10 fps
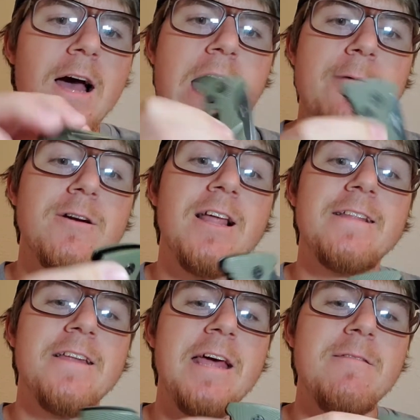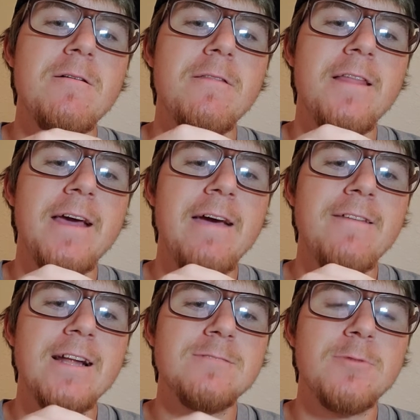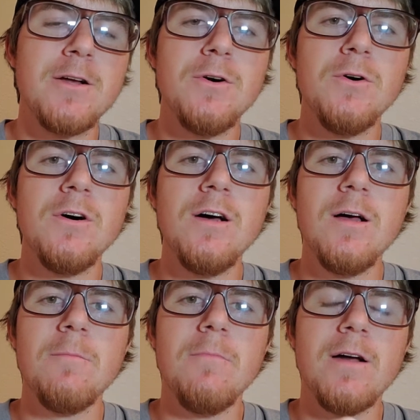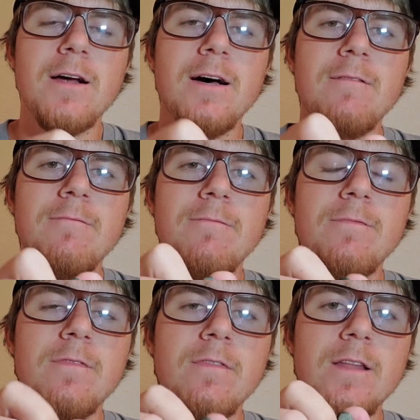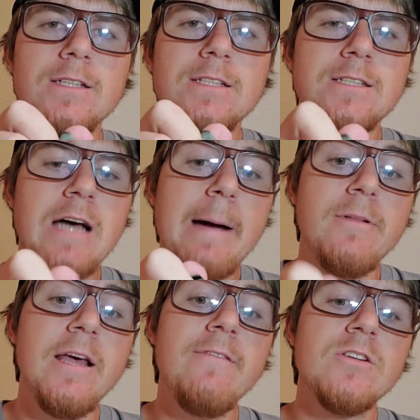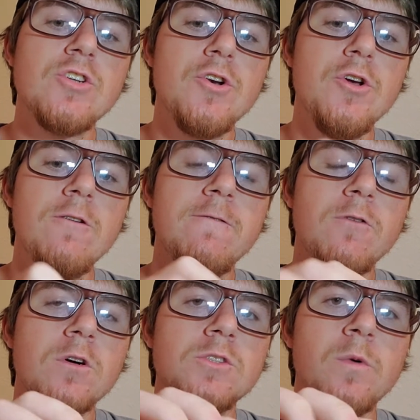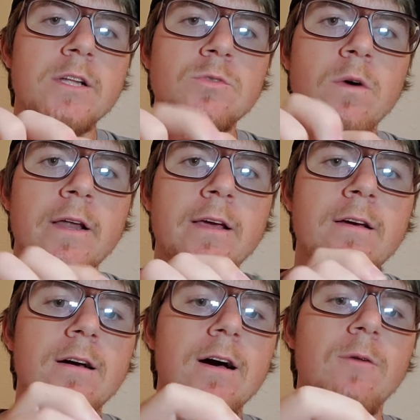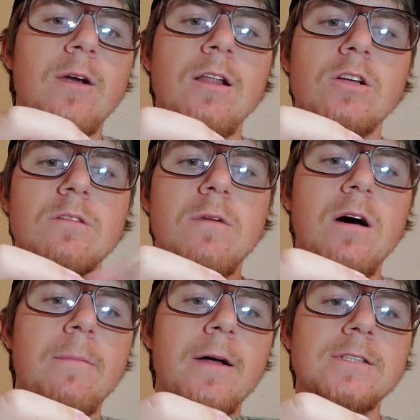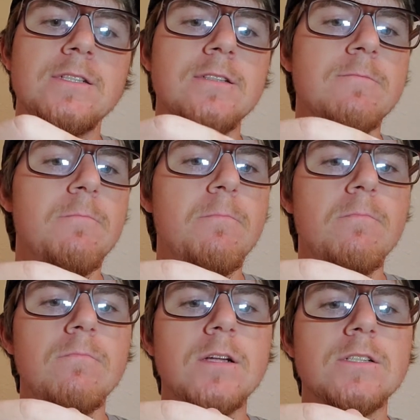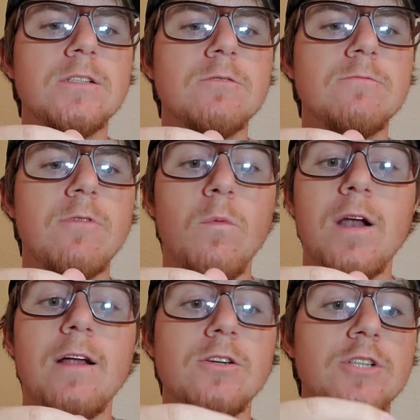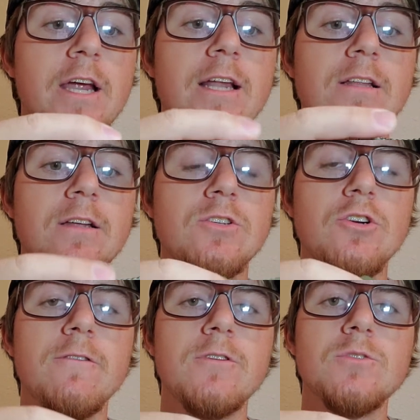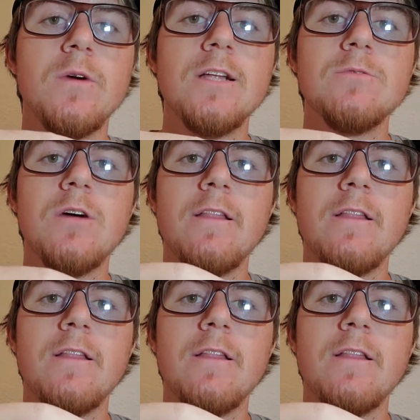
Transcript: I really like the name they gave that. It's pretty cool. But I believe these are new for 2020. When I looked them up, that's from what I understand it. These are new for 2020.